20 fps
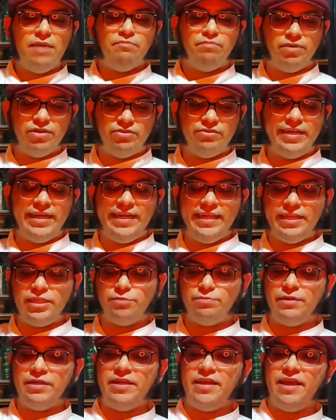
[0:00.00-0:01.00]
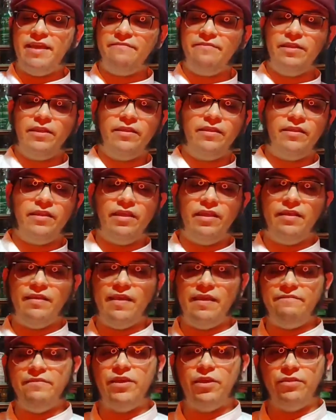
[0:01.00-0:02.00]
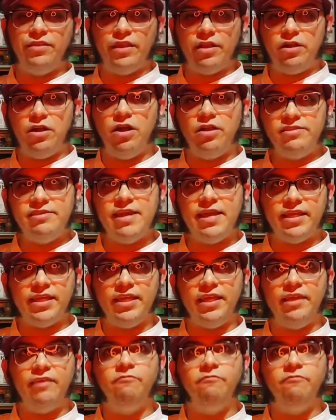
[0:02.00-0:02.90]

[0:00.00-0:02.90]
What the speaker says: but really it's pretty heavy on the cognac